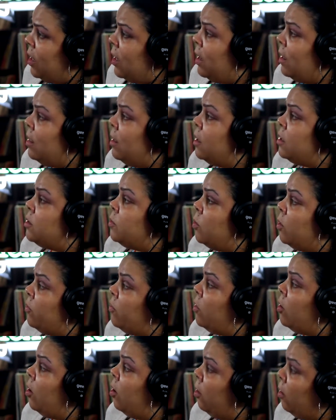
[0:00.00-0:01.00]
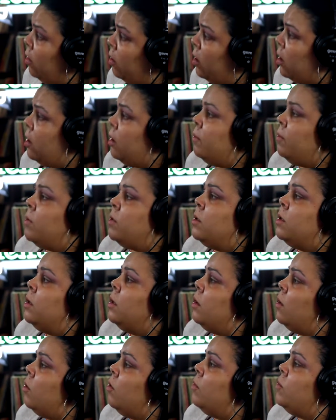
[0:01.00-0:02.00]
I think it's important for her to come
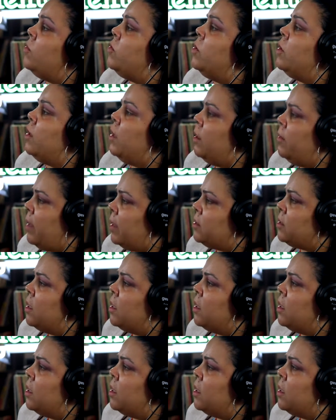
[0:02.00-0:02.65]
home to a clean house.